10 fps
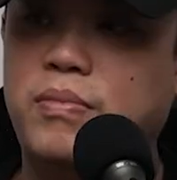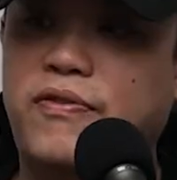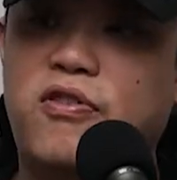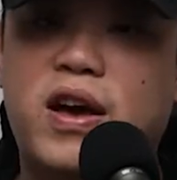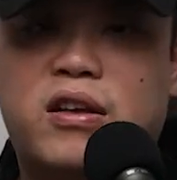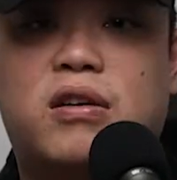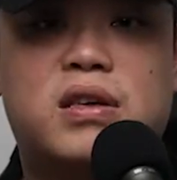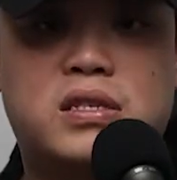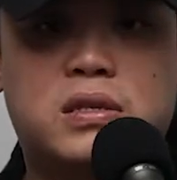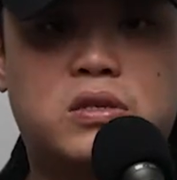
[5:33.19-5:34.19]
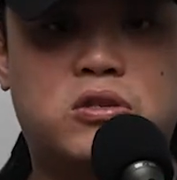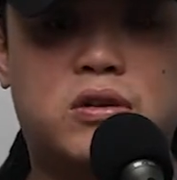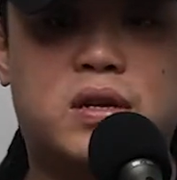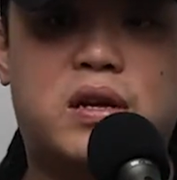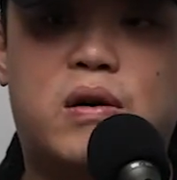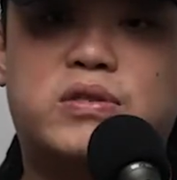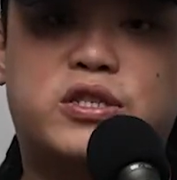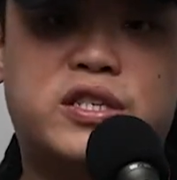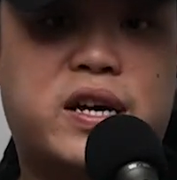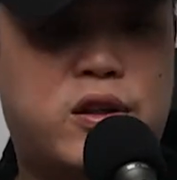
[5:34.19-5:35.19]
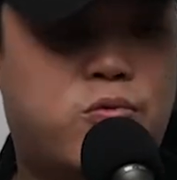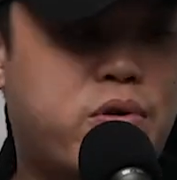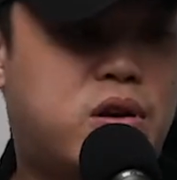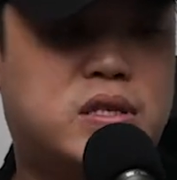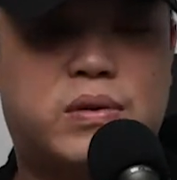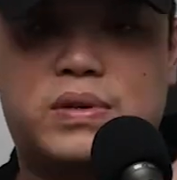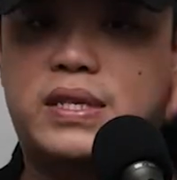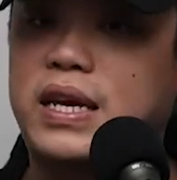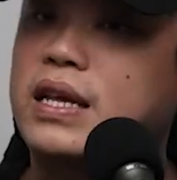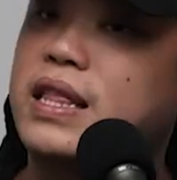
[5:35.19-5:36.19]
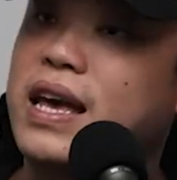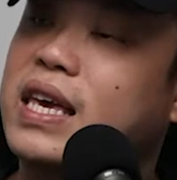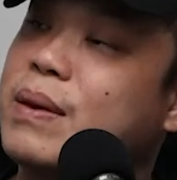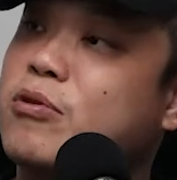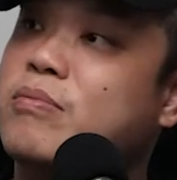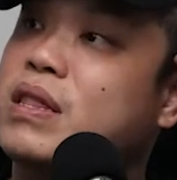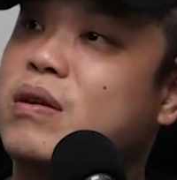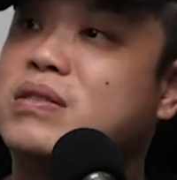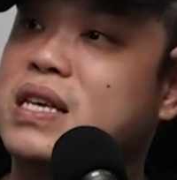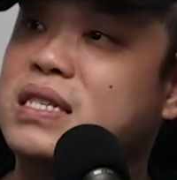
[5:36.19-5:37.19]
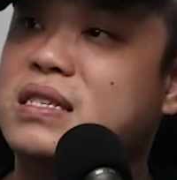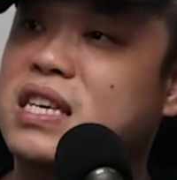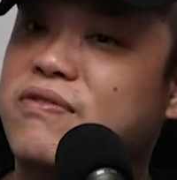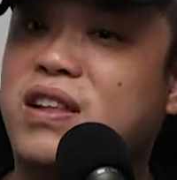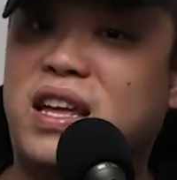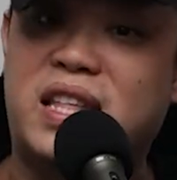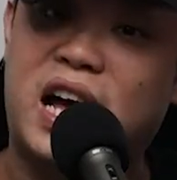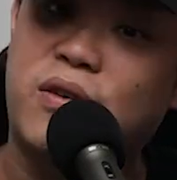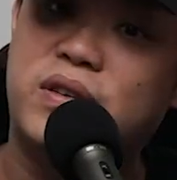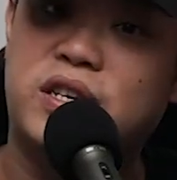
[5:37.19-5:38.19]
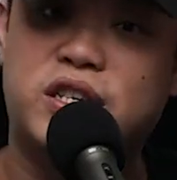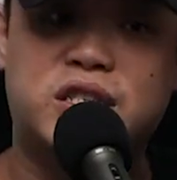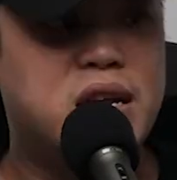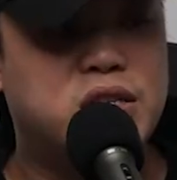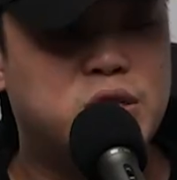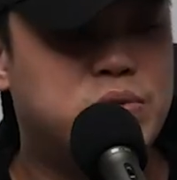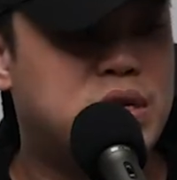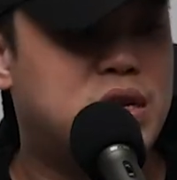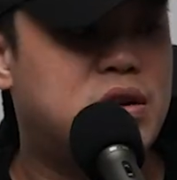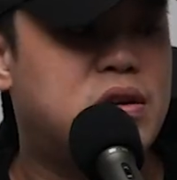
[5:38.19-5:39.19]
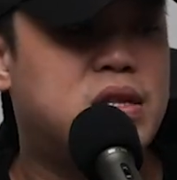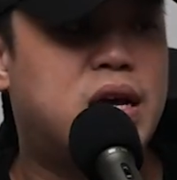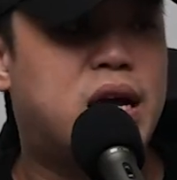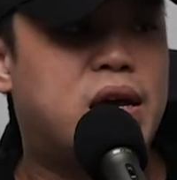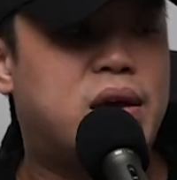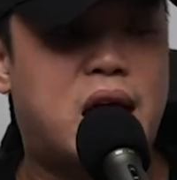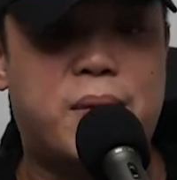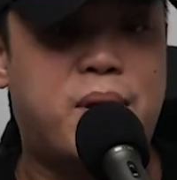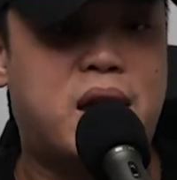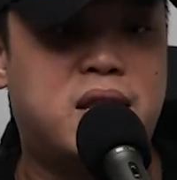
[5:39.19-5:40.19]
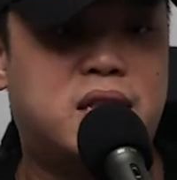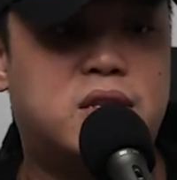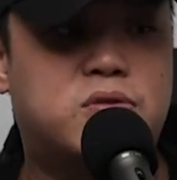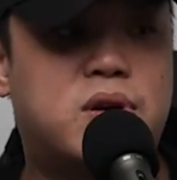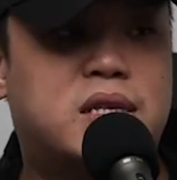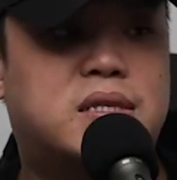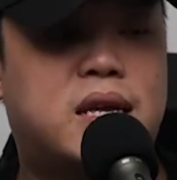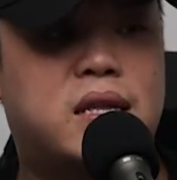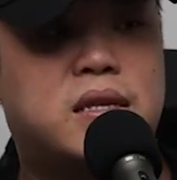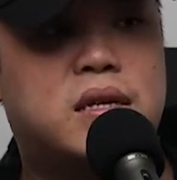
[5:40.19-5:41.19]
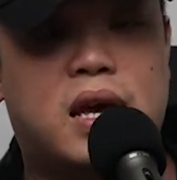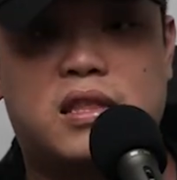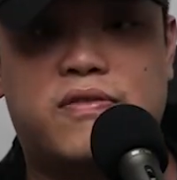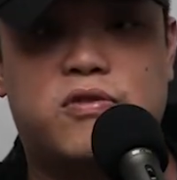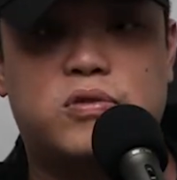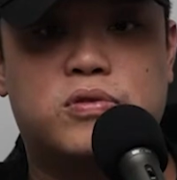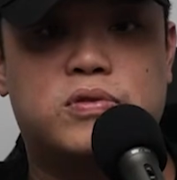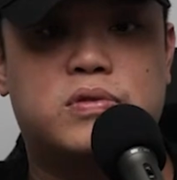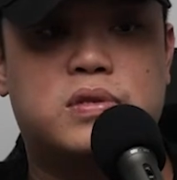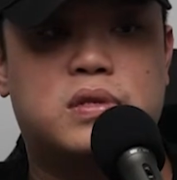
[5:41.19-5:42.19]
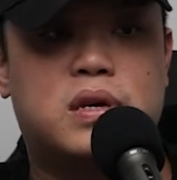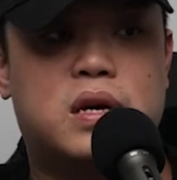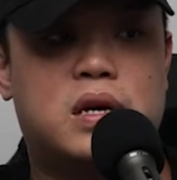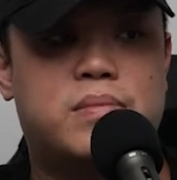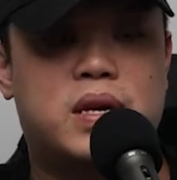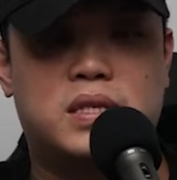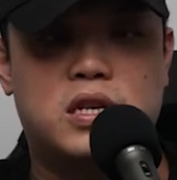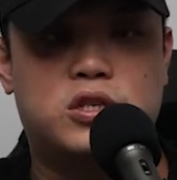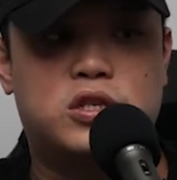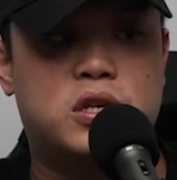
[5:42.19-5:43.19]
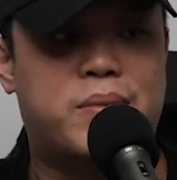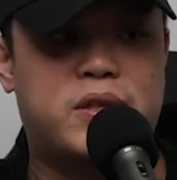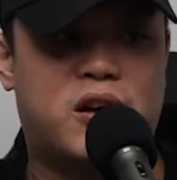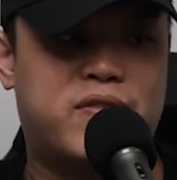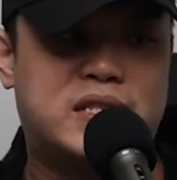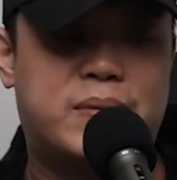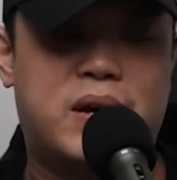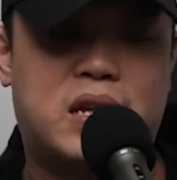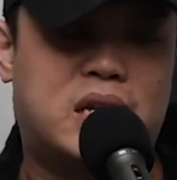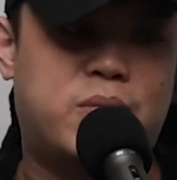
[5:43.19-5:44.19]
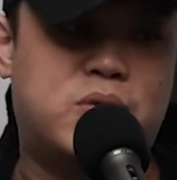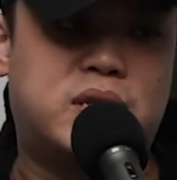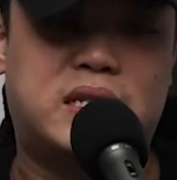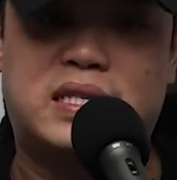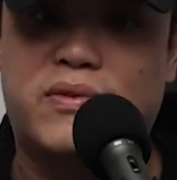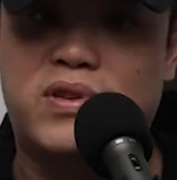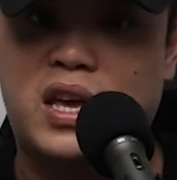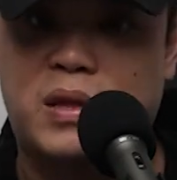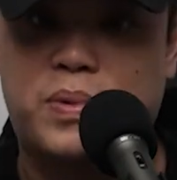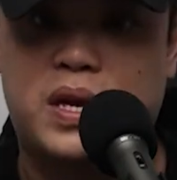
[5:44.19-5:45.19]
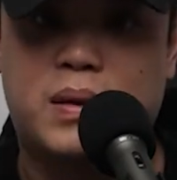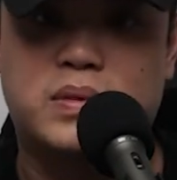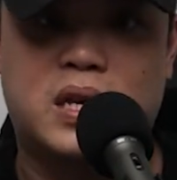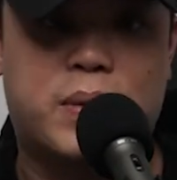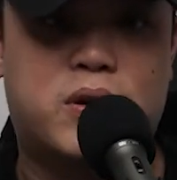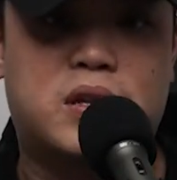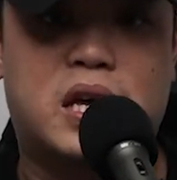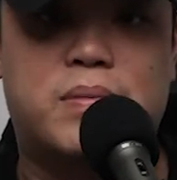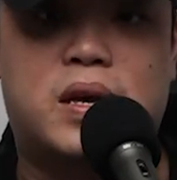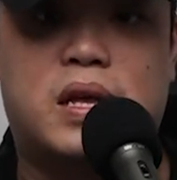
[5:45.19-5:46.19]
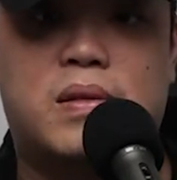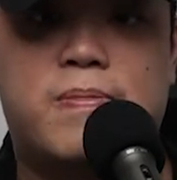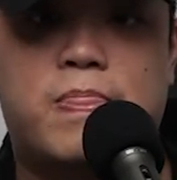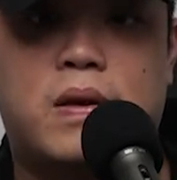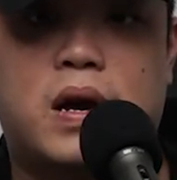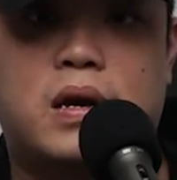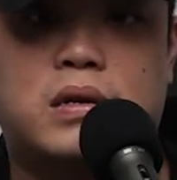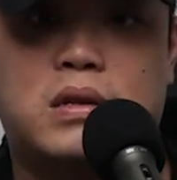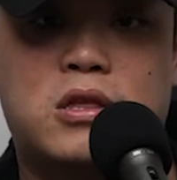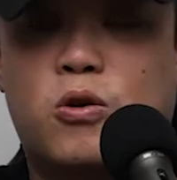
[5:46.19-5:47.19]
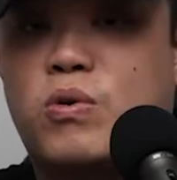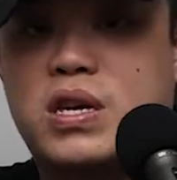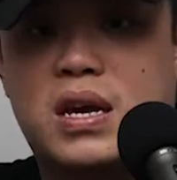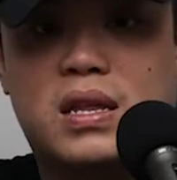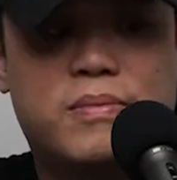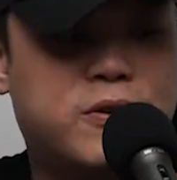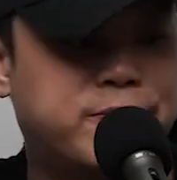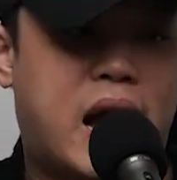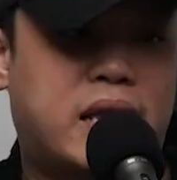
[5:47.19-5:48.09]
Before I got this sorted out, I was actually kind of worried because I was like I came home and I was testing it for like an hour-ish and it just wouldn't turn on. I panicked, so I sent Cathay Photos a message. I mean, obviously by that time it was like 7-8 p.m. Singapore time and they're not working anymore.